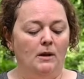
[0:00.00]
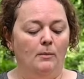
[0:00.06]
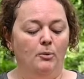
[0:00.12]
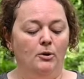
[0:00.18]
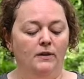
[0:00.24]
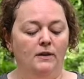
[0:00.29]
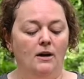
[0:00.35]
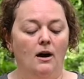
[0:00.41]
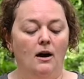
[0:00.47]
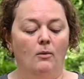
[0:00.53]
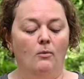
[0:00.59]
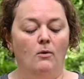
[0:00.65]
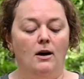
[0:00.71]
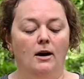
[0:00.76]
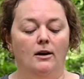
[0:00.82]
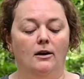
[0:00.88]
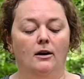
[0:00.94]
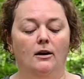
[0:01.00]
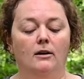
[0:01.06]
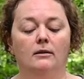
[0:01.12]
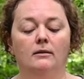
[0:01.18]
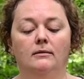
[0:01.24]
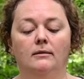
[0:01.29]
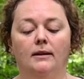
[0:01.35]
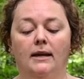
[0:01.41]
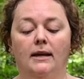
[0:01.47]
Put the hot water
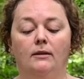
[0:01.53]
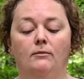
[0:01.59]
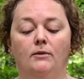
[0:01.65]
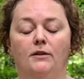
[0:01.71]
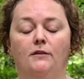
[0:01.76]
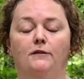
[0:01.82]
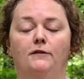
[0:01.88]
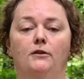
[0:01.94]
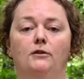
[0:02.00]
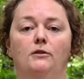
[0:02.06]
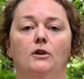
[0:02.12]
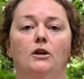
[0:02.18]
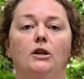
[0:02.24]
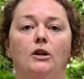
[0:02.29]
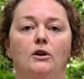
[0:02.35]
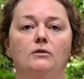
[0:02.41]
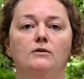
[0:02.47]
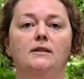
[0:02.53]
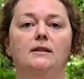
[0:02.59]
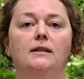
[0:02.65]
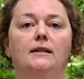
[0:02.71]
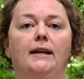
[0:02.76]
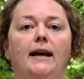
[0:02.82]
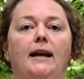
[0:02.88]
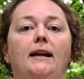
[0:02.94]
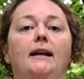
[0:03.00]
in with the food, close the
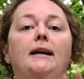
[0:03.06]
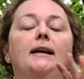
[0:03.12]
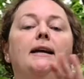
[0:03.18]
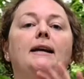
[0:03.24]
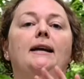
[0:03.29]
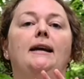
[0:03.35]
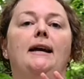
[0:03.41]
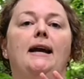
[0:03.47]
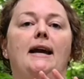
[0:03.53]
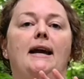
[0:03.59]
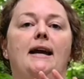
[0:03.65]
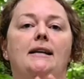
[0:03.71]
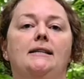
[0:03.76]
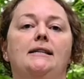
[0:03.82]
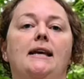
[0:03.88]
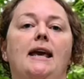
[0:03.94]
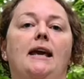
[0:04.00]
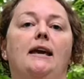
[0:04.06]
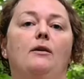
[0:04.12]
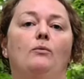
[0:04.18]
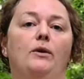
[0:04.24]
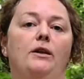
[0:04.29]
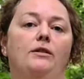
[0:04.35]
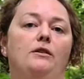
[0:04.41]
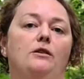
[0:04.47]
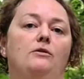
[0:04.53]
lid, and take it
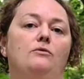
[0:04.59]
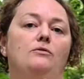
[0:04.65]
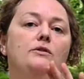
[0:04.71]
with you.